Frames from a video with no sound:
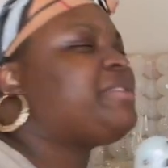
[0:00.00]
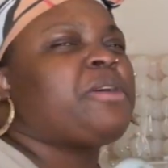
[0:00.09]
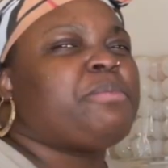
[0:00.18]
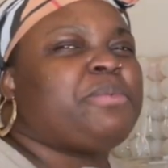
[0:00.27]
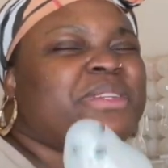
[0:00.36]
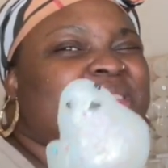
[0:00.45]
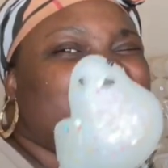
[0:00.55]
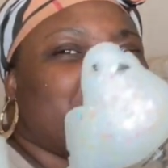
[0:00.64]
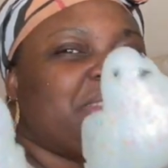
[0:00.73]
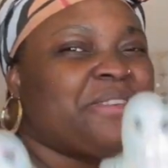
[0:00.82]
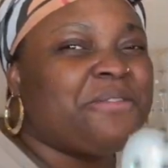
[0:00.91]
up
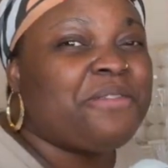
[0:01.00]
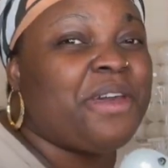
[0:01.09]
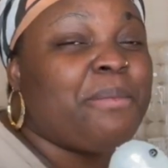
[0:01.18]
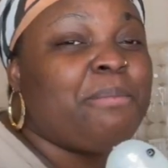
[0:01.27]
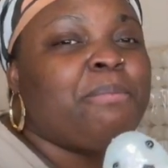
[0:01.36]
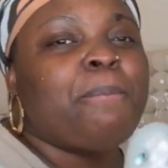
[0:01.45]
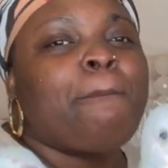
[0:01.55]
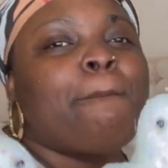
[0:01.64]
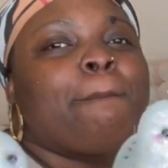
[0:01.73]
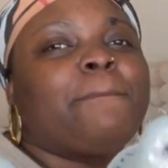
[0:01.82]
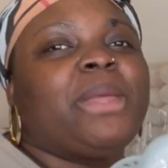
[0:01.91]
six of them
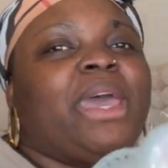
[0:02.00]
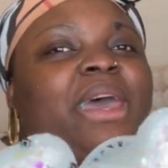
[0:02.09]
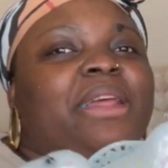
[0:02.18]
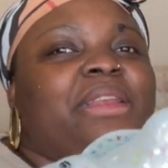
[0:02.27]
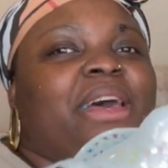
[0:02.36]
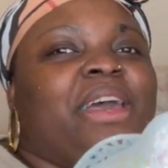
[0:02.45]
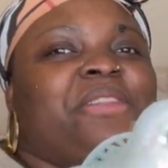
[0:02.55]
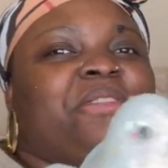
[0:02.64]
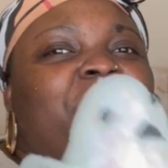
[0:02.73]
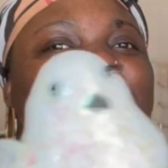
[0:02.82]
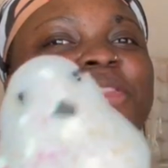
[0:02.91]
and I
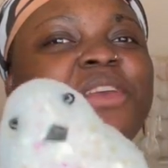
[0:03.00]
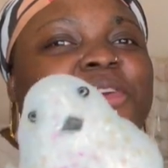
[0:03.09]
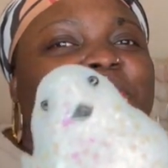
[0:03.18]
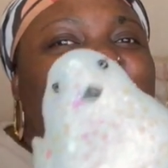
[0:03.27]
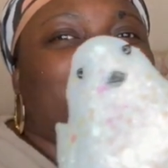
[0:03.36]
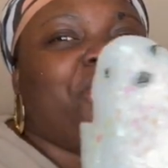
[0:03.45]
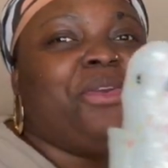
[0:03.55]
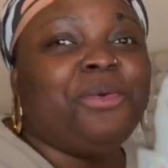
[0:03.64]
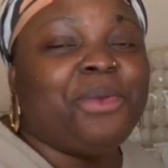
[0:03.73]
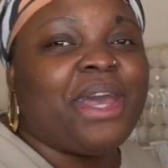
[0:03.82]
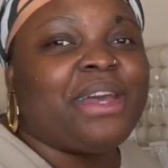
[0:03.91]
thought they're
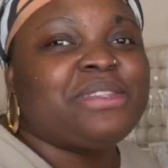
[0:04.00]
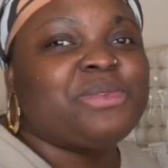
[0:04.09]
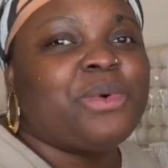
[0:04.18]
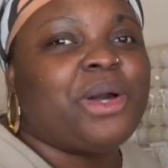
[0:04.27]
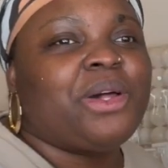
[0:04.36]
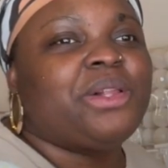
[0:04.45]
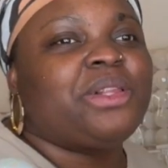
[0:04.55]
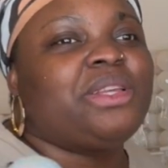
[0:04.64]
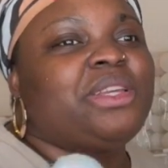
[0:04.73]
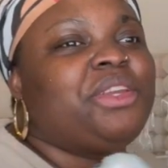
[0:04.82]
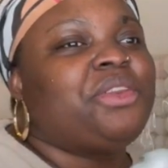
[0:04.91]
cute as well.
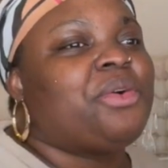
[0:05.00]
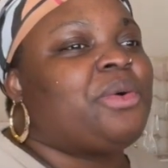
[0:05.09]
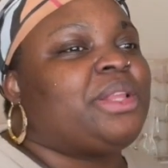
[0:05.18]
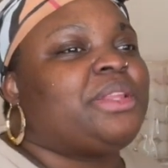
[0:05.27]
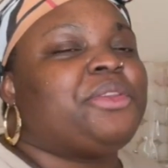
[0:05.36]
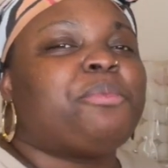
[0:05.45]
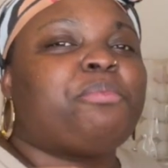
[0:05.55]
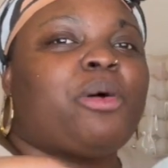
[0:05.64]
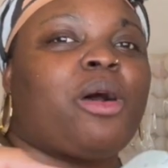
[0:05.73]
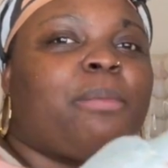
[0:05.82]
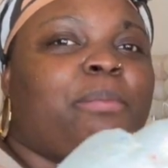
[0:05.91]
You know, a little
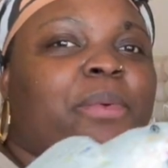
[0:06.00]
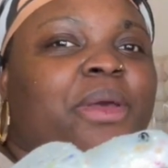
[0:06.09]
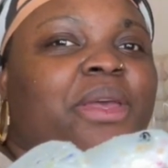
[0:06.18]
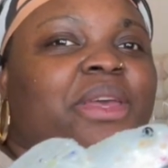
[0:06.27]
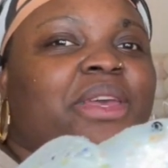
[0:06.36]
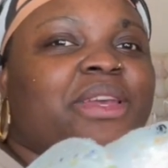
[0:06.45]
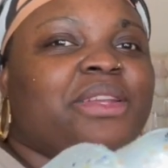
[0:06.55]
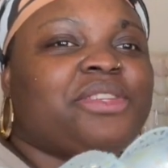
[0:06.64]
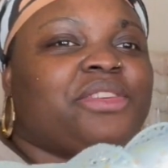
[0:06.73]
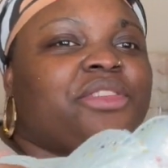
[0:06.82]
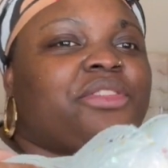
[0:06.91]
pop
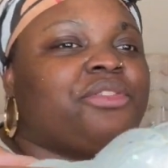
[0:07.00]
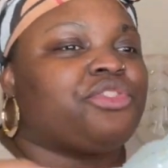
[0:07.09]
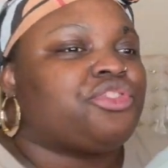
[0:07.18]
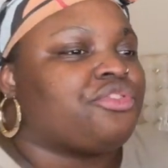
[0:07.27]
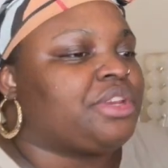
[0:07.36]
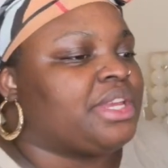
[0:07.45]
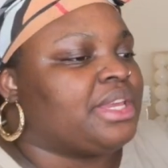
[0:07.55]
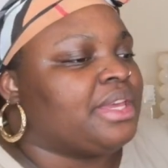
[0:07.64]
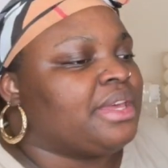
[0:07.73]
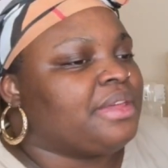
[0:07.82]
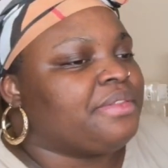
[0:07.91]
to the tree.
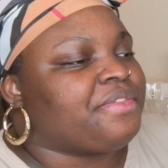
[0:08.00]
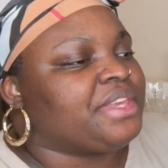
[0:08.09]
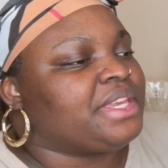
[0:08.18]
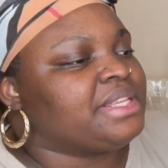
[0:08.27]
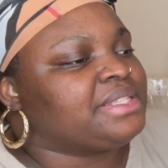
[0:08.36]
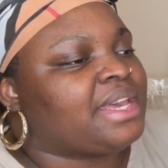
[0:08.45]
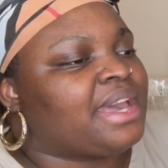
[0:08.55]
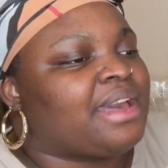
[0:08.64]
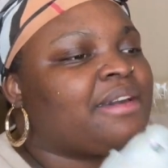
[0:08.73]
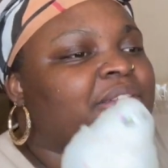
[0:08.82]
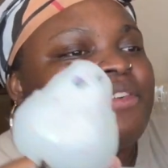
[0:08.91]
These
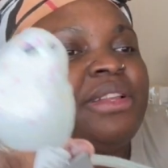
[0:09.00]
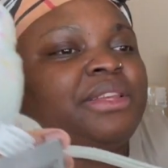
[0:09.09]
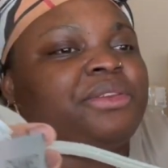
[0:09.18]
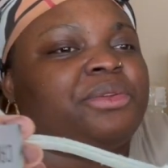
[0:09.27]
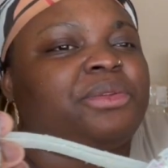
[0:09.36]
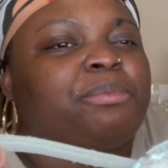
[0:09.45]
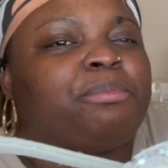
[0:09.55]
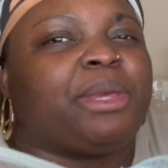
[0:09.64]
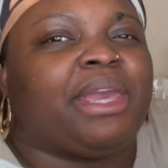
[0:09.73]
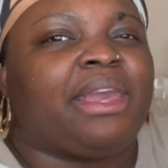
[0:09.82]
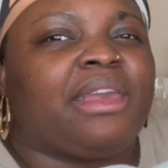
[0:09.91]
have a little
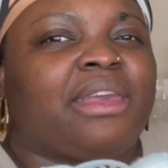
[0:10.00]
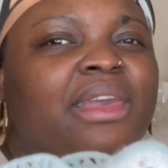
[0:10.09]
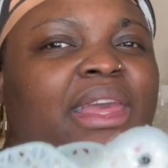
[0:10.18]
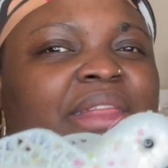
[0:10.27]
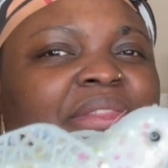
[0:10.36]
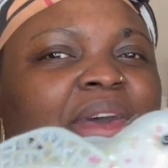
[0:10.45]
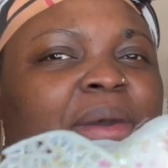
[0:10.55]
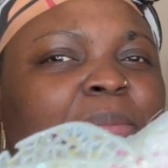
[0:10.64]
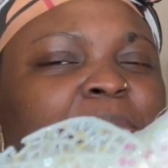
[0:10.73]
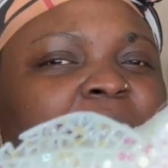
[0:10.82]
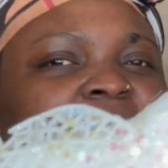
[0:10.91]
pink in them.